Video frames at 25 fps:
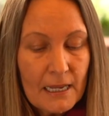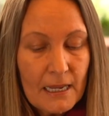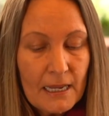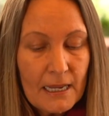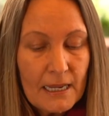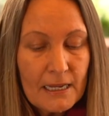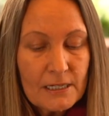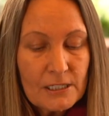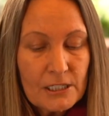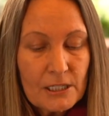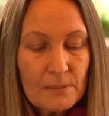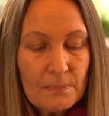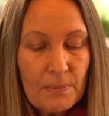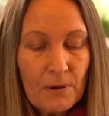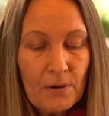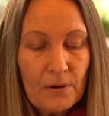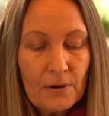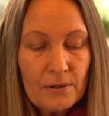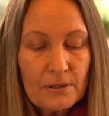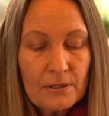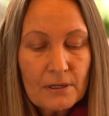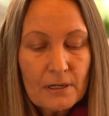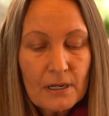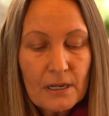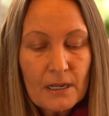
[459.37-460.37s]
into the
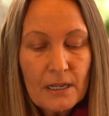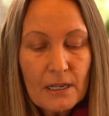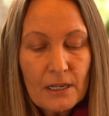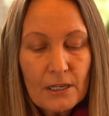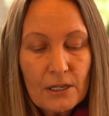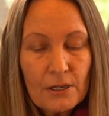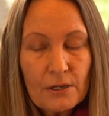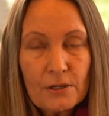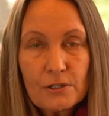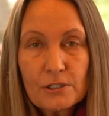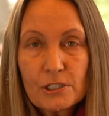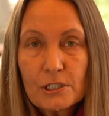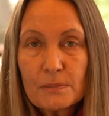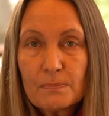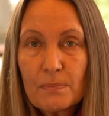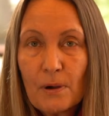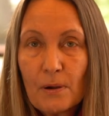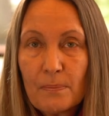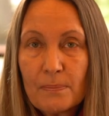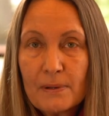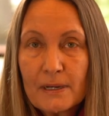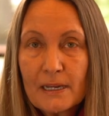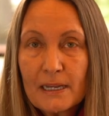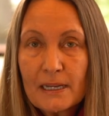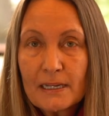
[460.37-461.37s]
pot, you can just
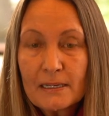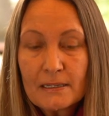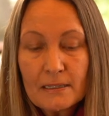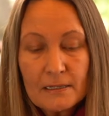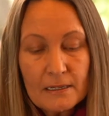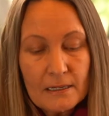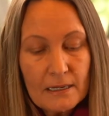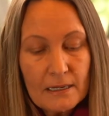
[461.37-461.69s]
pop it in